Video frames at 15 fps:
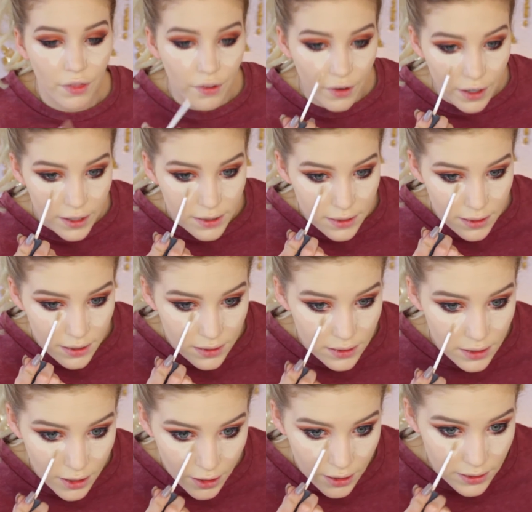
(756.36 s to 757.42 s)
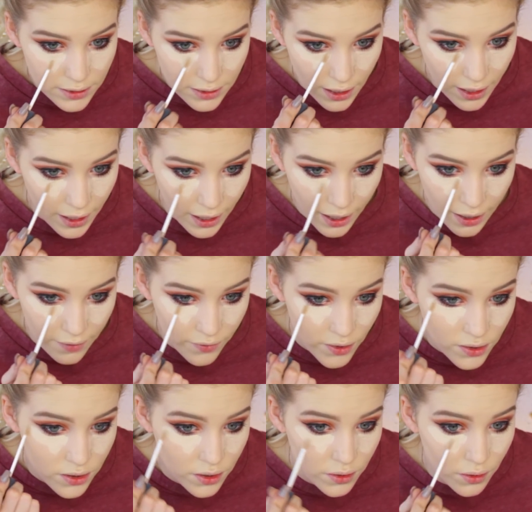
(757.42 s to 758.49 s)
3 sisters. I have
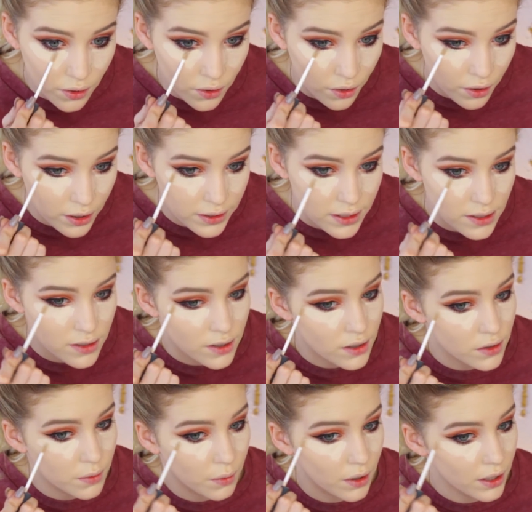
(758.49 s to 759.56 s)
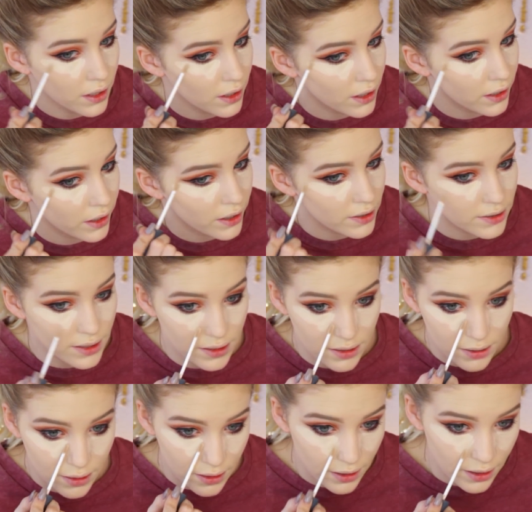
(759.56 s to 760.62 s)
2 older sisters, 1 younger
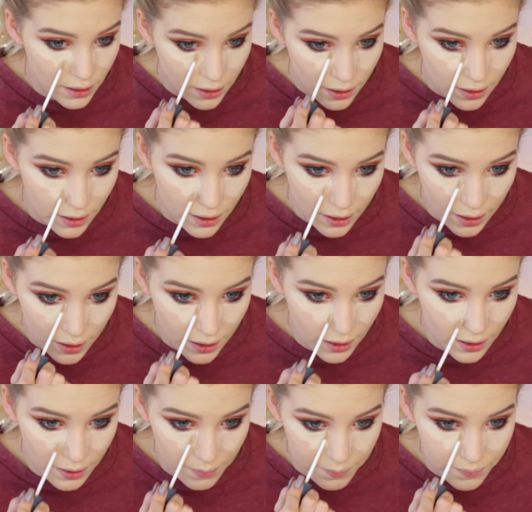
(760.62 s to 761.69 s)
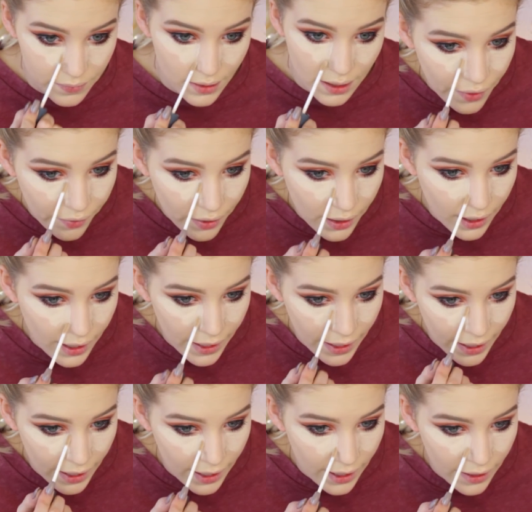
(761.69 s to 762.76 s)
sister, and then I
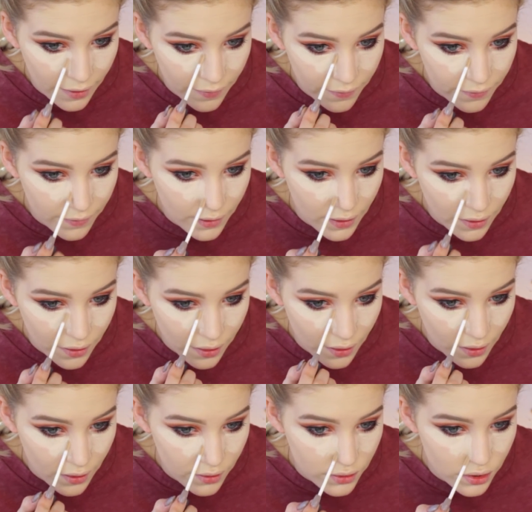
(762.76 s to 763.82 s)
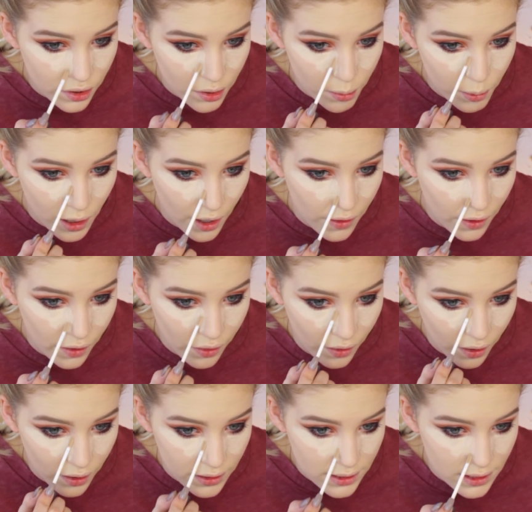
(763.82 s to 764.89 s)
have 2
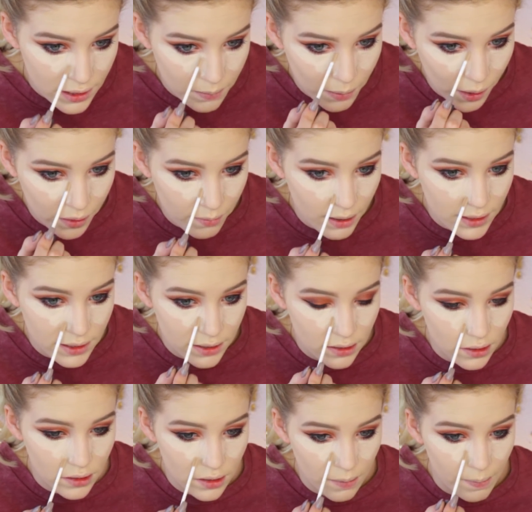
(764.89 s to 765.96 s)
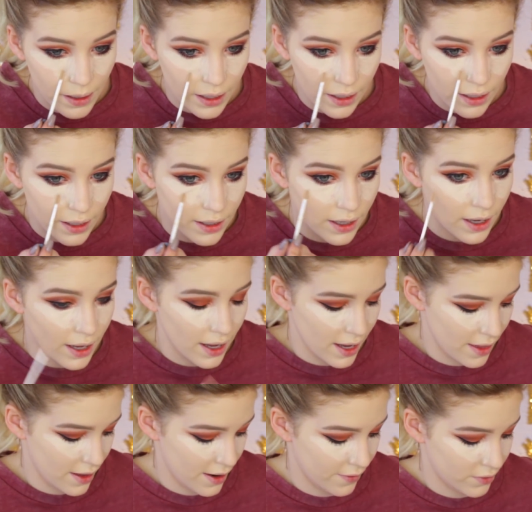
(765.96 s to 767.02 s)
brother-in-laws because both my sisters are married,
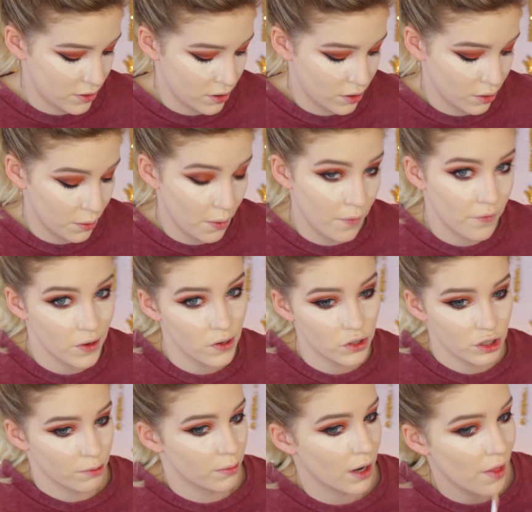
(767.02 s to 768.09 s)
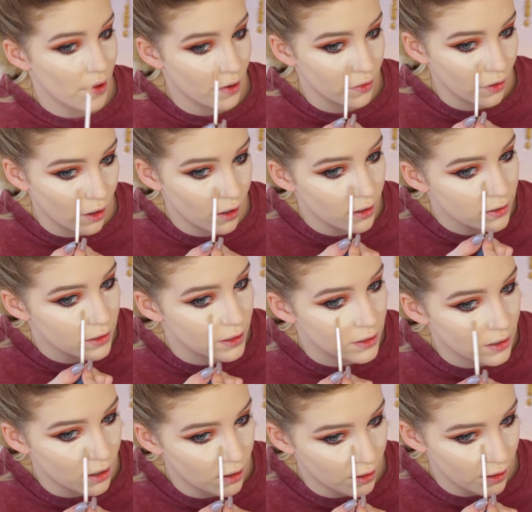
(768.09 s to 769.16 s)
and I have 2 future brother-in-laws
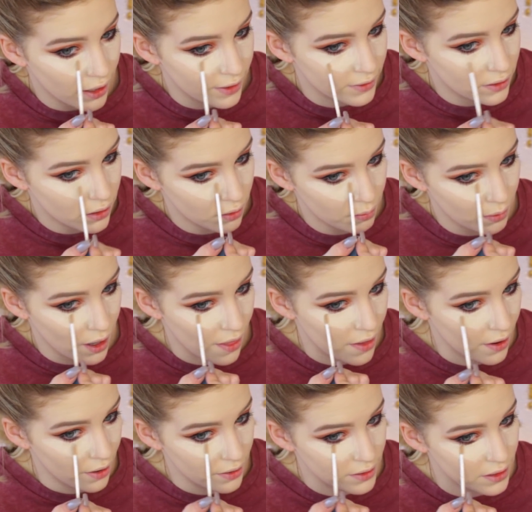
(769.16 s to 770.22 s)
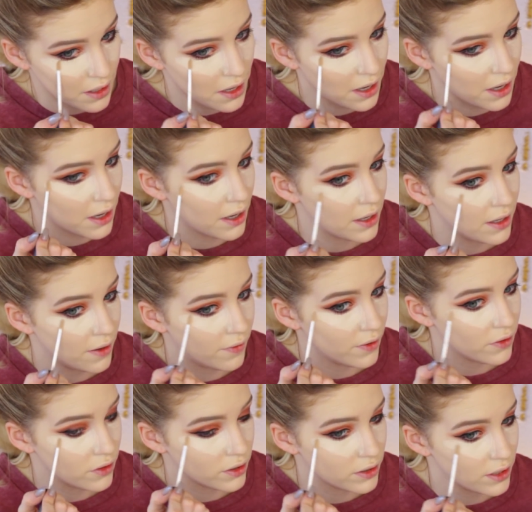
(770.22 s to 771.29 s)
because Connor has 2 brothers, and a
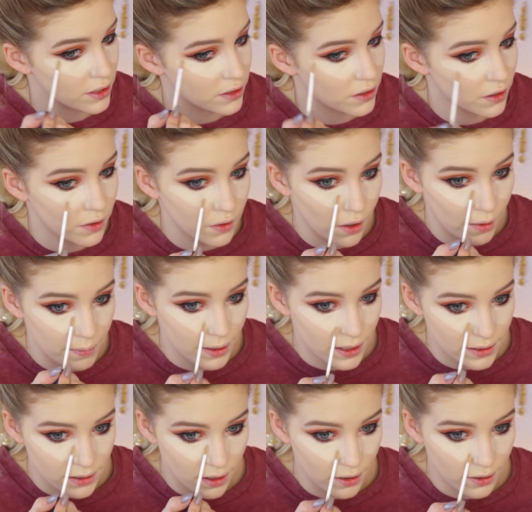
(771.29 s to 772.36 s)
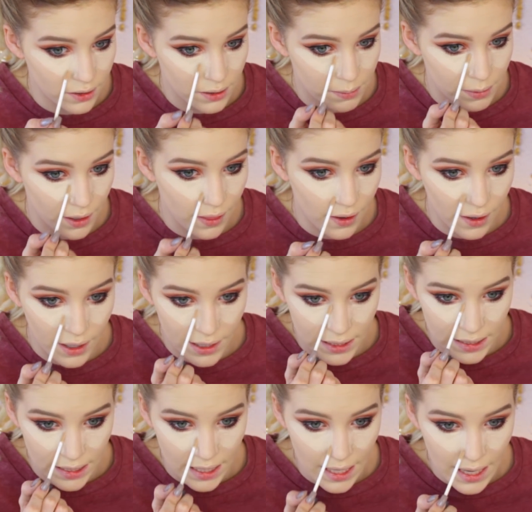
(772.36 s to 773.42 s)
future sister-in-law because Connor's brother is
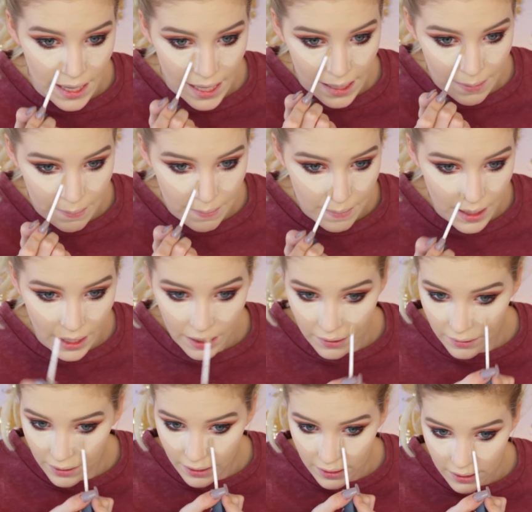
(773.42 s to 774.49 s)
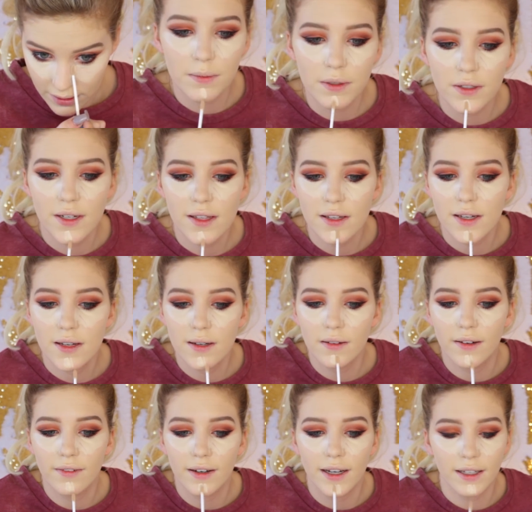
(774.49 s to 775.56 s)
married. So between the 2
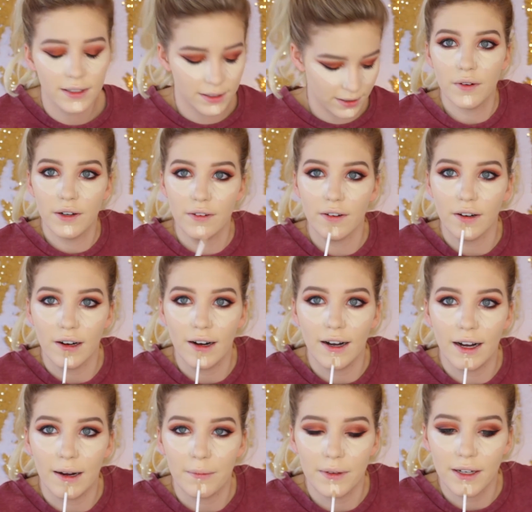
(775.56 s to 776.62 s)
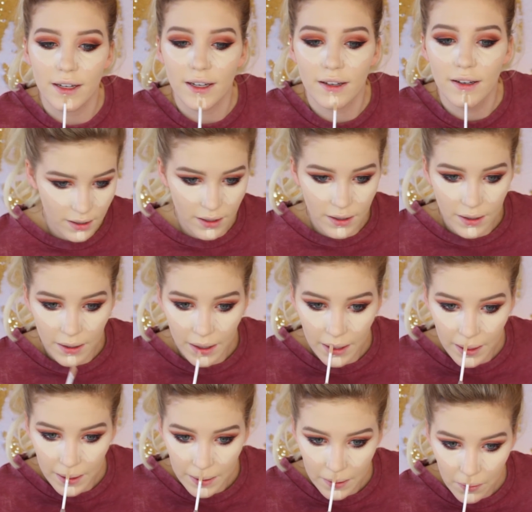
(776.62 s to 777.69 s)
of us, we have a lot happening.
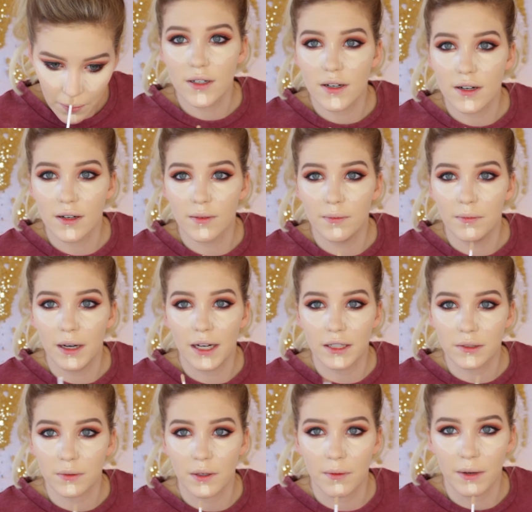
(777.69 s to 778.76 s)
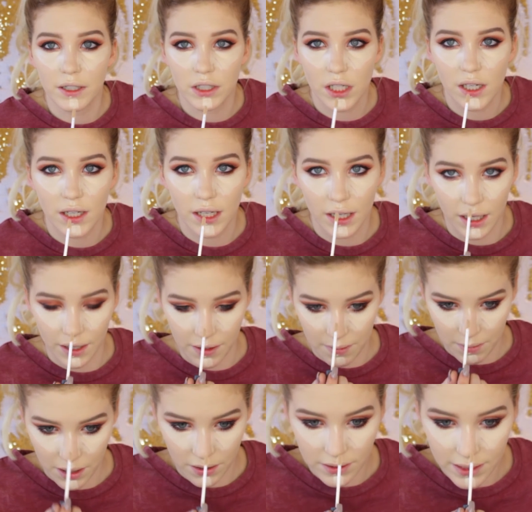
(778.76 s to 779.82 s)
Alright, I just went on my chin here, and then
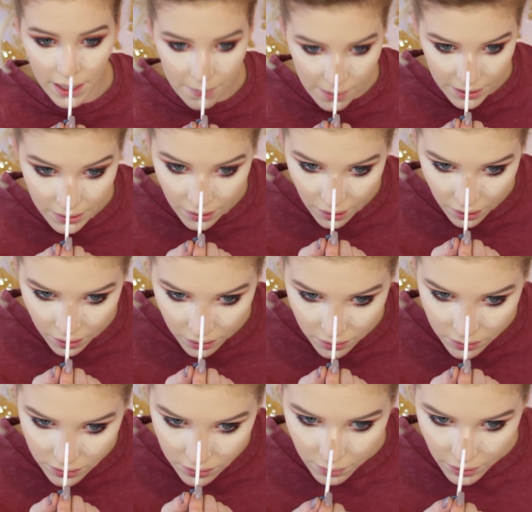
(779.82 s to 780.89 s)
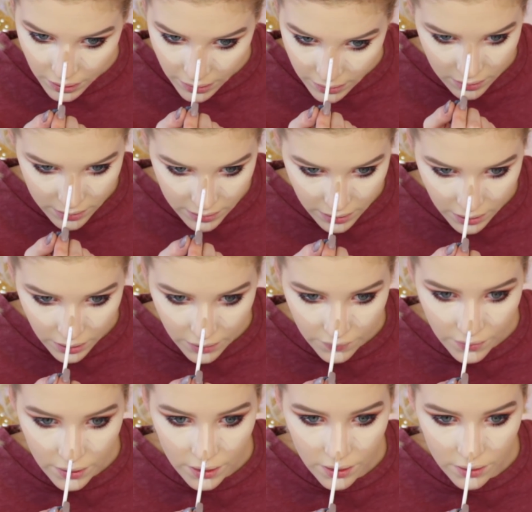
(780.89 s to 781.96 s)
I'm going to go down my nose. You want the center of
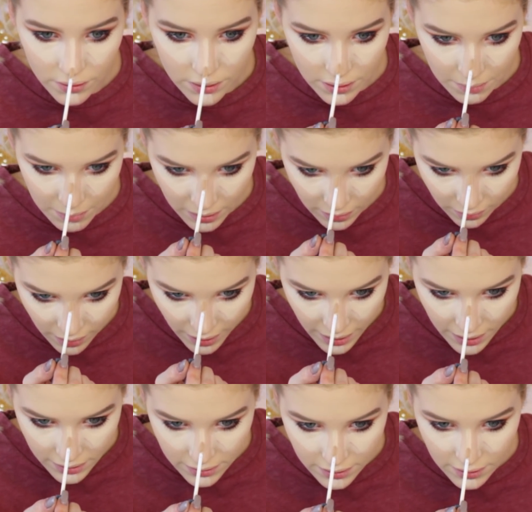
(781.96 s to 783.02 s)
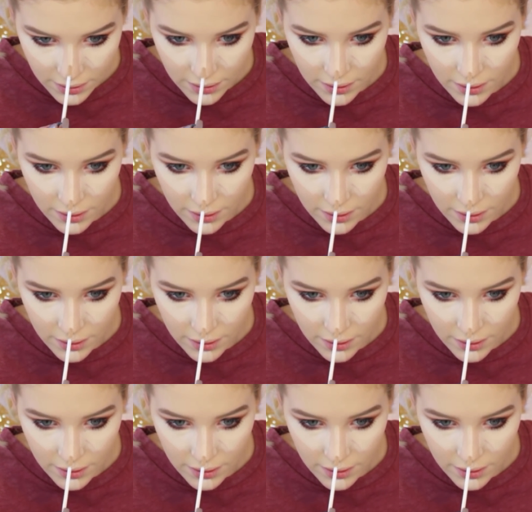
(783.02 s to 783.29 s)
your nose to be light,